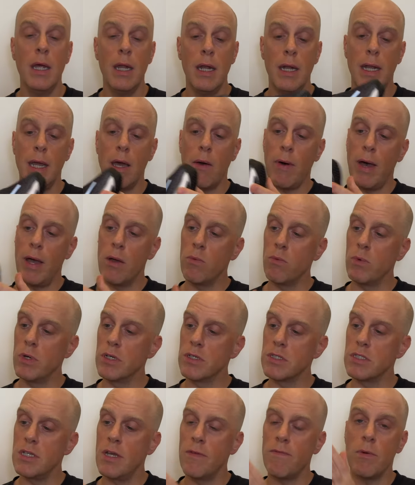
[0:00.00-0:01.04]
Now, I will
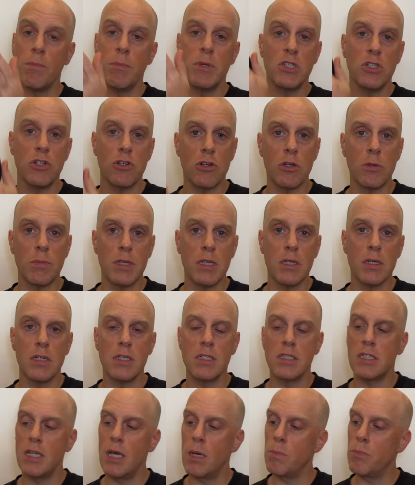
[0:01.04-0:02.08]
say, from a durability
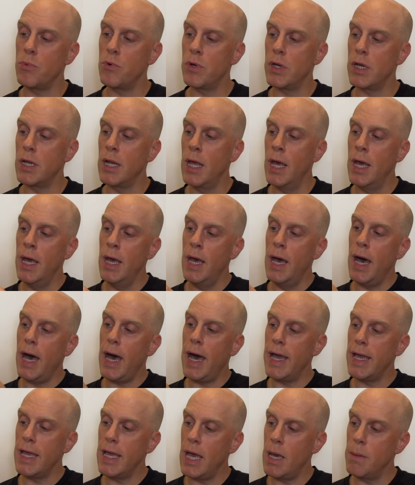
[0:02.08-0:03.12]
standpoint,
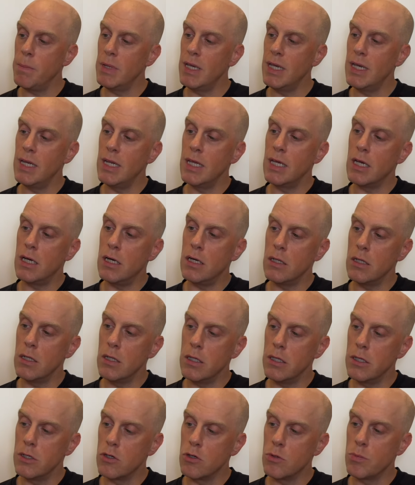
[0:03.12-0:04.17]
I am getting a
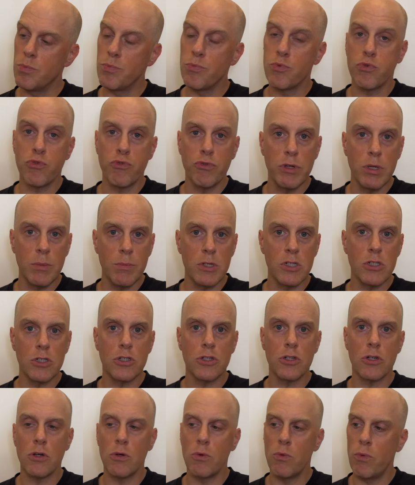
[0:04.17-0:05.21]
little
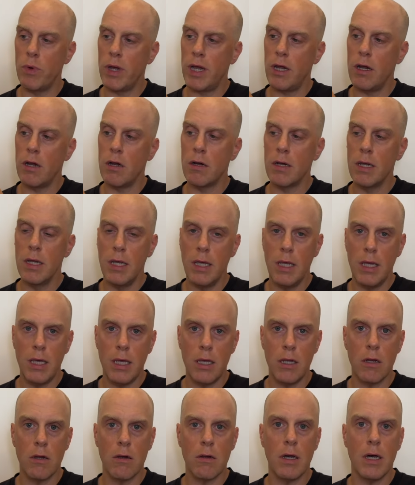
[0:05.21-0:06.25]
premature wear
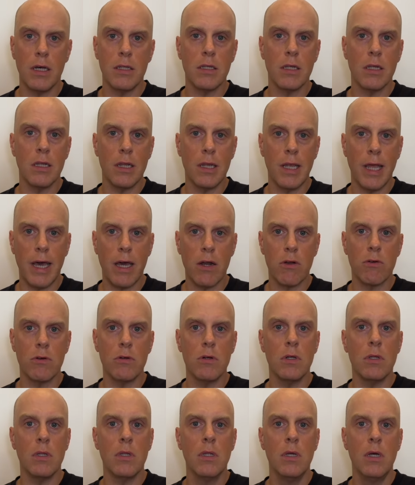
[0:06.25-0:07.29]
here on the
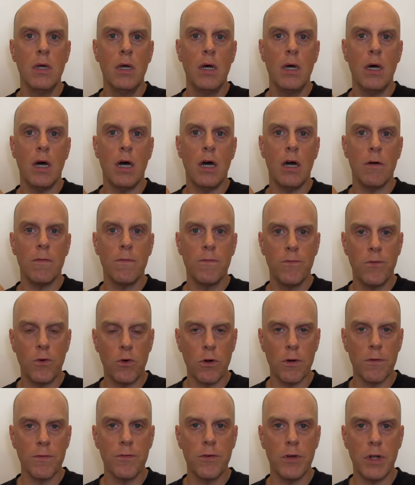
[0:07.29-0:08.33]
lateral
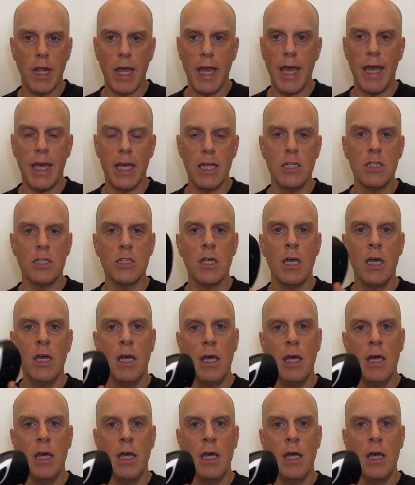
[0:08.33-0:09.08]
4-foot edge.